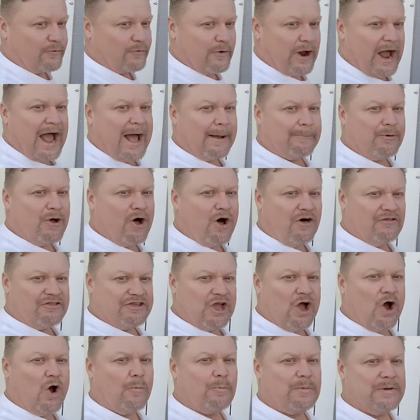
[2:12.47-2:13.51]
wrap all
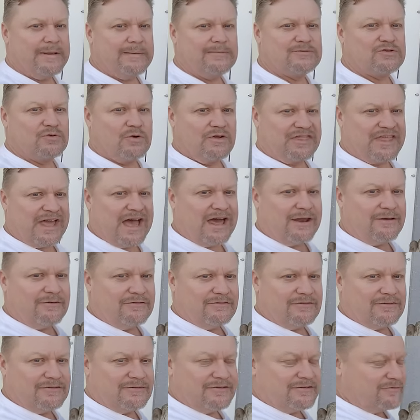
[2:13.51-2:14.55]
the openings with that,
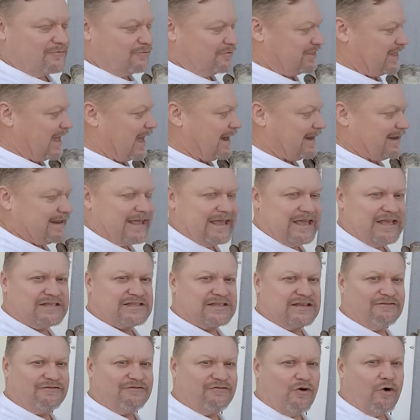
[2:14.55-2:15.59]
with that
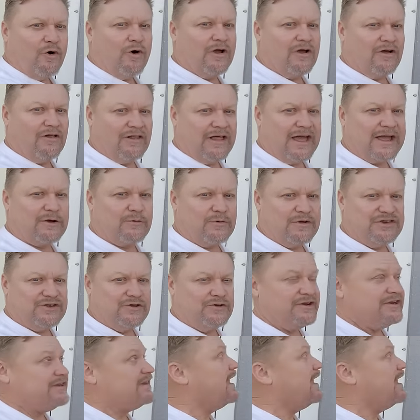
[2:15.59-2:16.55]
adhesive foil like we do